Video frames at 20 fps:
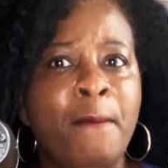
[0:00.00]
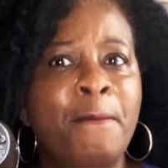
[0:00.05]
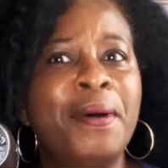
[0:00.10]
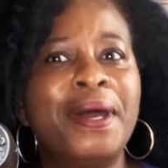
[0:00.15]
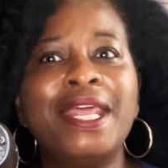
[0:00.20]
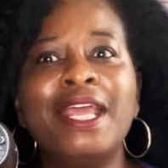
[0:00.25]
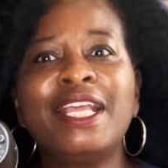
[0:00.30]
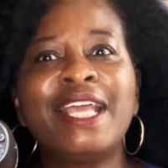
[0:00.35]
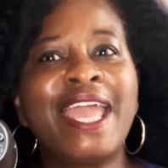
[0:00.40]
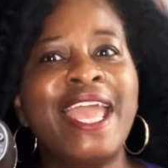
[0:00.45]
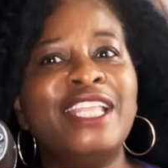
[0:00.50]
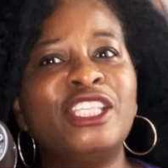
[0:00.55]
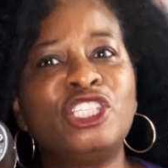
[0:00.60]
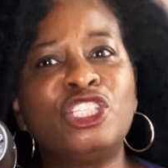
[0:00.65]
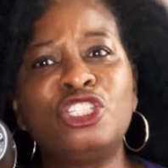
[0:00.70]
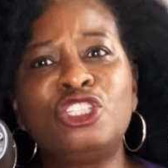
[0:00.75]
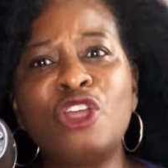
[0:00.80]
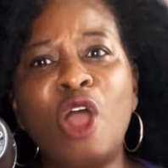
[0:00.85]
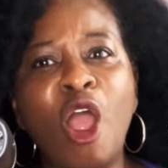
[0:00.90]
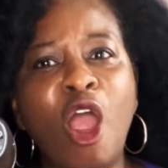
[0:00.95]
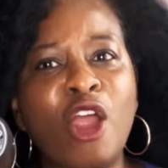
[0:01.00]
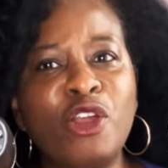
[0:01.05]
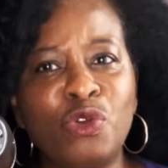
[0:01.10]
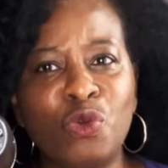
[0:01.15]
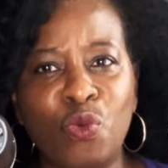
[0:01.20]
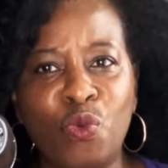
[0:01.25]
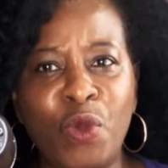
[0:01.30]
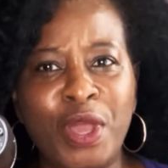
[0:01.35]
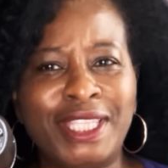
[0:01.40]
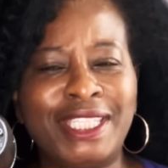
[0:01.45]
But it can
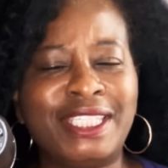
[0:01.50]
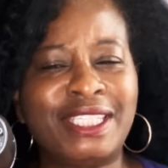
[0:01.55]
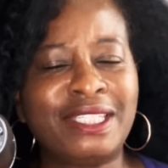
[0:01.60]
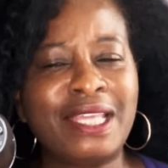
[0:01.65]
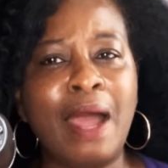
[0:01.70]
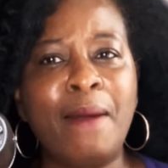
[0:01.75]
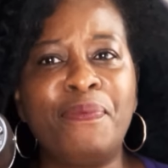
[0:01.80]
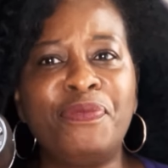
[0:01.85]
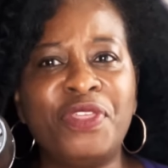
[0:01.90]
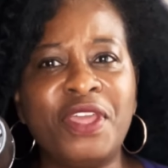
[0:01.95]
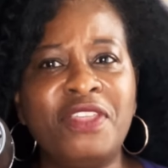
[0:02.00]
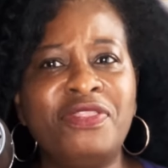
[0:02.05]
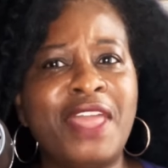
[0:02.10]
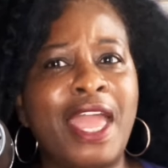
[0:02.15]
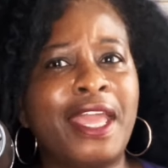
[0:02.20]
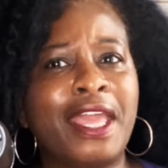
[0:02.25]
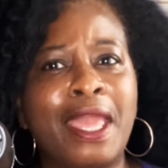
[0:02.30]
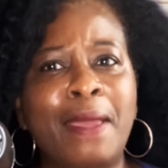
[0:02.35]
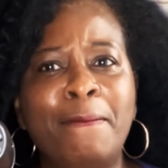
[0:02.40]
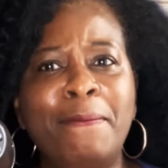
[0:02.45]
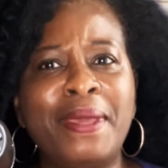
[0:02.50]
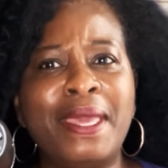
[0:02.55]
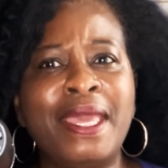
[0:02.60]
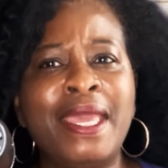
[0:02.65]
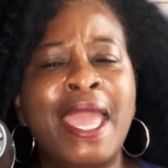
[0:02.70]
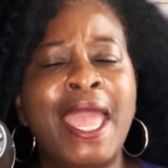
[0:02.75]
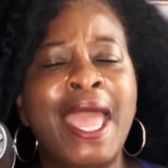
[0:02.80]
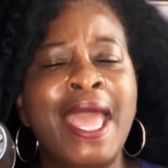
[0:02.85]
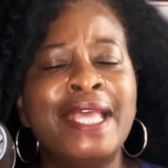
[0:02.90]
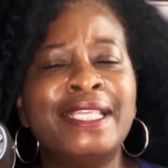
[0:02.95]
start with something that can
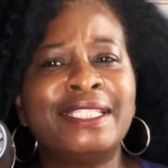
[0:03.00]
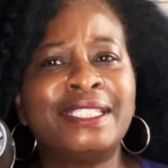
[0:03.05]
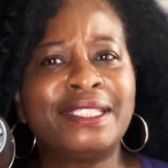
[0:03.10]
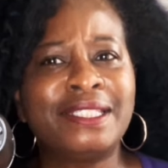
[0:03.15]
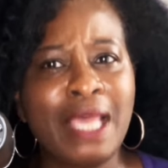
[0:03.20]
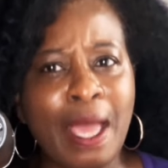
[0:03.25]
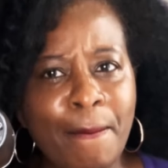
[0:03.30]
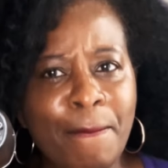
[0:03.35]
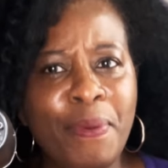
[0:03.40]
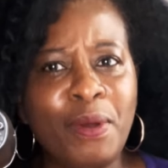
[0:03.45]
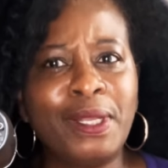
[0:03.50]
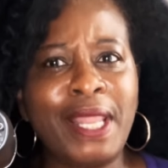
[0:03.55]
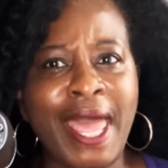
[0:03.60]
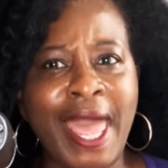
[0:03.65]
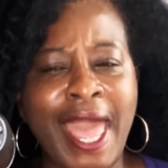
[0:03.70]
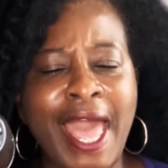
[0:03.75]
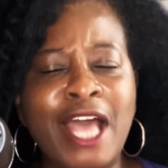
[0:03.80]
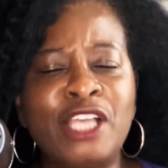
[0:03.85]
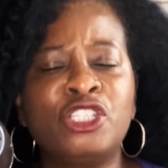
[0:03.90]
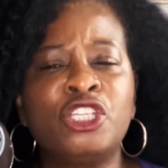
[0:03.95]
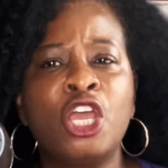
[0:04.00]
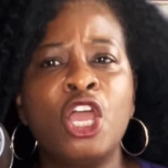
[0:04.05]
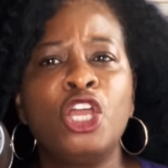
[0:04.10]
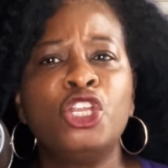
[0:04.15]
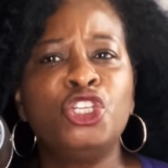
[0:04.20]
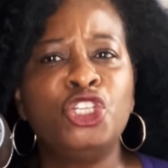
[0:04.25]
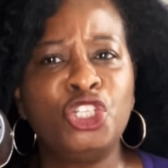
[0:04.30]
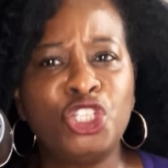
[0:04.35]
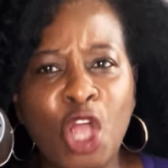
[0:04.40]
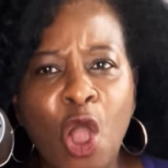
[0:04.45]
be simple as
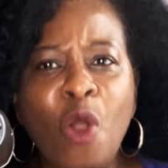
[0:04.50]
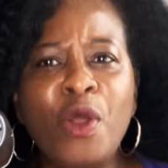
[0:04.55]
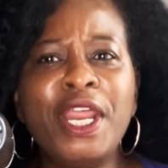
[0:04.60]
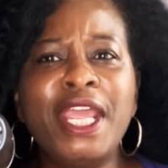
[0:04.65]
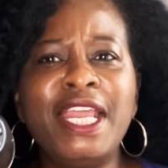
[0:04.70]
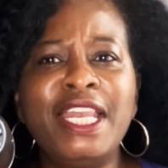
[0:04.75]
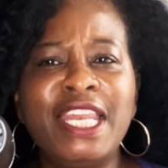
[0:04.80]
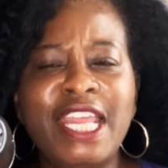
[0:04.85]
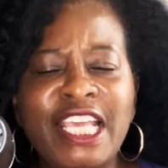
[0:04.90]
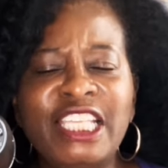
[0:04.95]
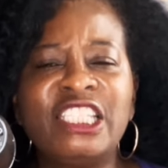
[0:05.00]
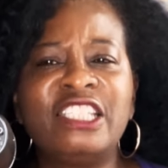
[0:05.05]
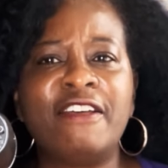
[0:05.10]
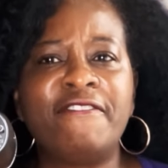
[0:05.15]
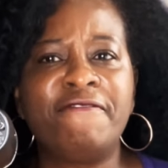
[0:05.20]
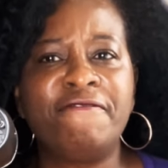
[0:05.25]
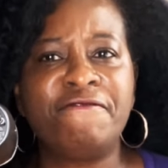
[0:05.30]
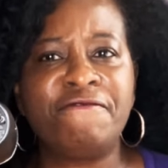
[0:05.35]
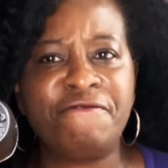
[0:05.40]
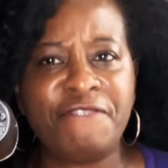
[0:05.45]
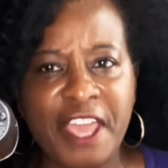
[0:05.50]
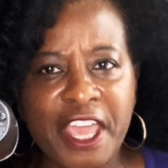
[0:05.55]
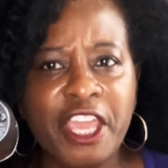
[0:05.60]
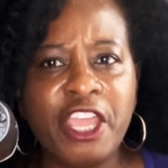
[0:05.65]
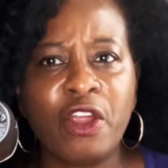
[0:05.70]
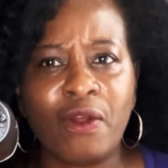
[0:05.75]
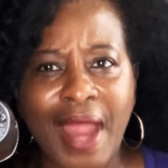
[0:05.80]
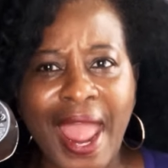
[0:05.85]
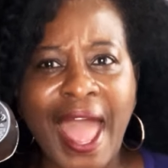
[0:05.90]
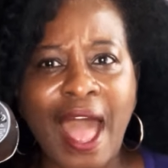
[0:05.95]
Jody needs to
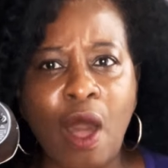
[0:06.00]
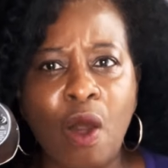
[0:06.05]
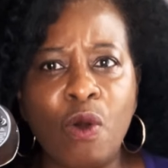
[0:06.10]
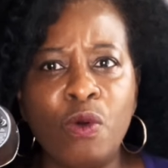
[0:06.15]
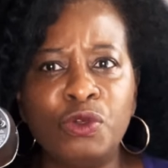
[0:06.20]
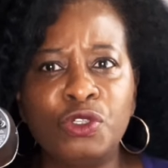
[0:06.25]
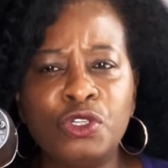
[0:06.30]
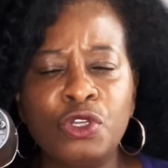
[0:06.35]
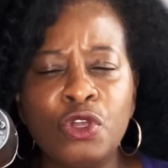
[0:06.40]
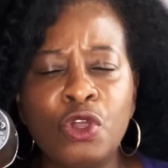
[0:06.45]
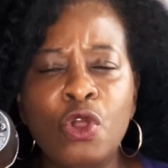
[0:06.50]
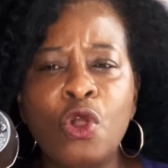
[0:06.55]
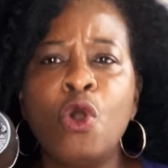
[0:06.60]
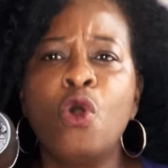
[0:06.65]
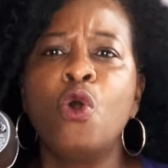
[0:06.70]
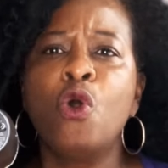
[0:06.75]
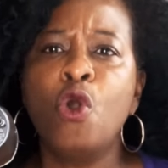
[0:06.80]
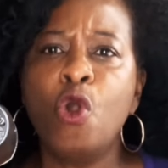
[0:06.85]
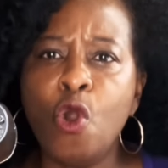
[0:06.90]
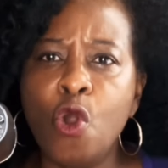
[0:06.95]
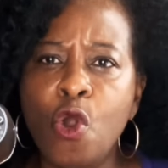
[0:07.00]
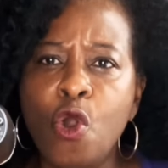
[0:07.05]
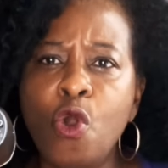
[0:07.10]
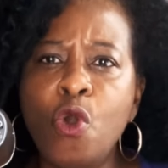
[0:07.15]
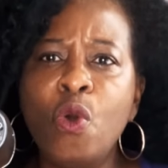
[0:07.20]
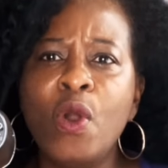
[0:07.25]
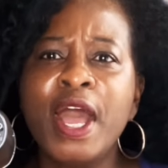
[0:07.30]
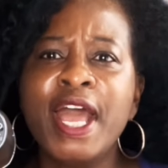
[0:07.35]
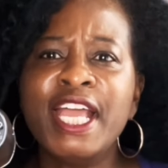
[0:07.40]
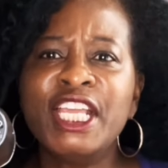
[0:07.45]
figure out
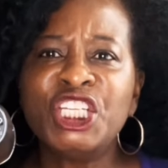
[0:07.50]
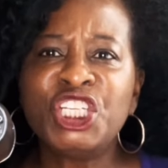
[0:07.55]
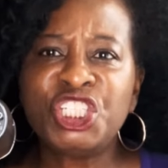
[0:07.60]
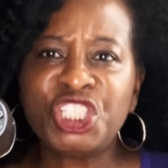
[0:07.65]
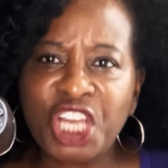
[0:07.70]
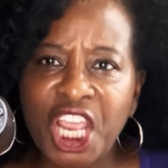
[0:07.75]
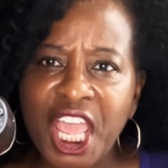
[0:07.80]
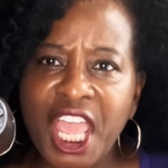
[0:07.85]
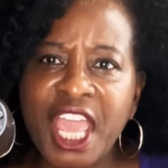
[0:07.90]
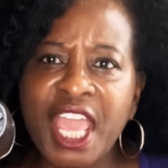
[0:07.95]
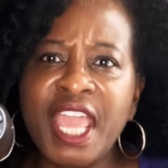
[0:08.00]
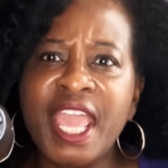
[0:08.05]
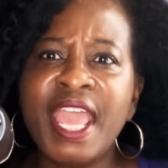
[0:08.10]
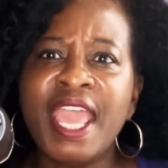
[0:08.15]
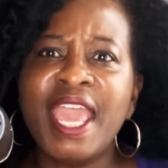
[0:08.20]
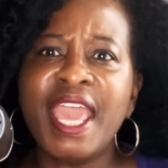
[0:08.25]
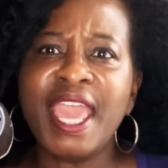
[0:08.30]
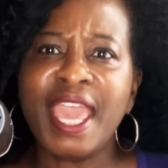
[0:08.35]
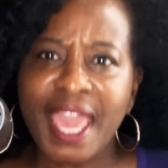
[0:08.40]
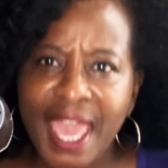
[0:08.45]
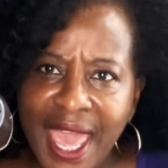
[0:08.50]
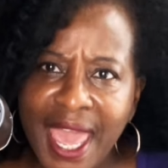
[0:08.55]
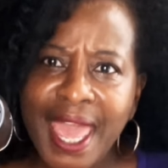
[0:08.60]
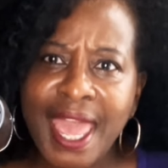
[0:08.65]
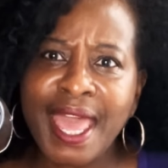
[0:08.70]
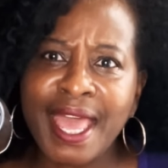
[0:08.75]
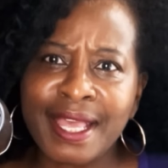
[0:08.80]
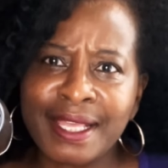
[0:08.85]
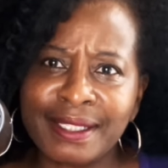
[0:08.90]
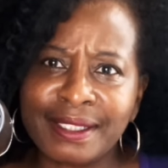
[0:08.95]
who she
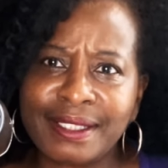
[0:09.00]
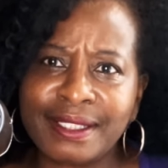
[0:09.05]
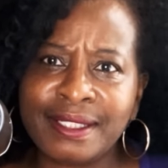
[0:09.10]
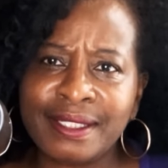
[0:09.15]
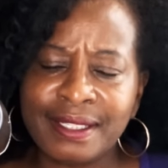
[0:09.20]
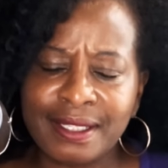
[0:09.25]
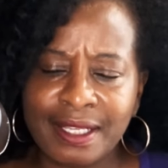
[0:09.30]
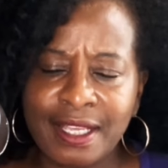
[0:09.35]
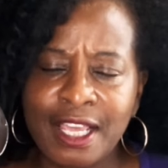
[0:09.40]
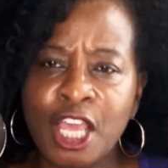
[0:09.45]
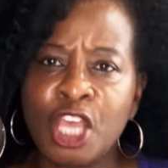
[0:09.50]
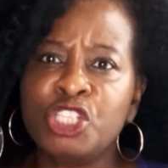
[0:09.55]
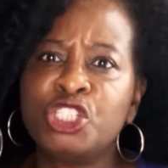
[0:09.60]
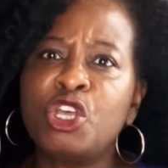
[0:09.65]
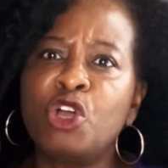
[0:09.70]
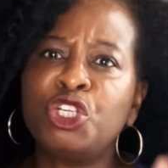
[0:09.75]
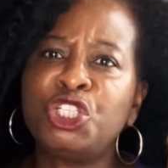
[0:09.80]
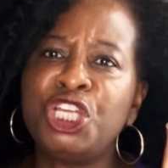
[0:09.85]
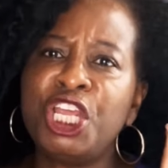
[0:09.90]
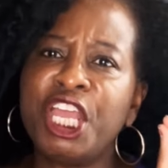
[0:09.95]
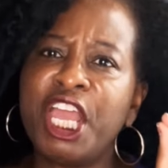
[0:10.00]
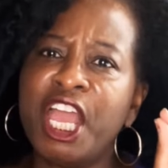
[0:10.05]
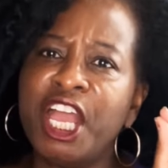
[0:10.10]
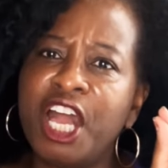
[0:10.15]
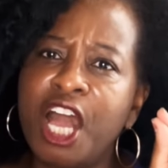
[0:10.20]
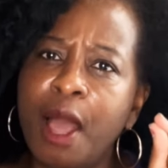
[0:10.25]
is so she can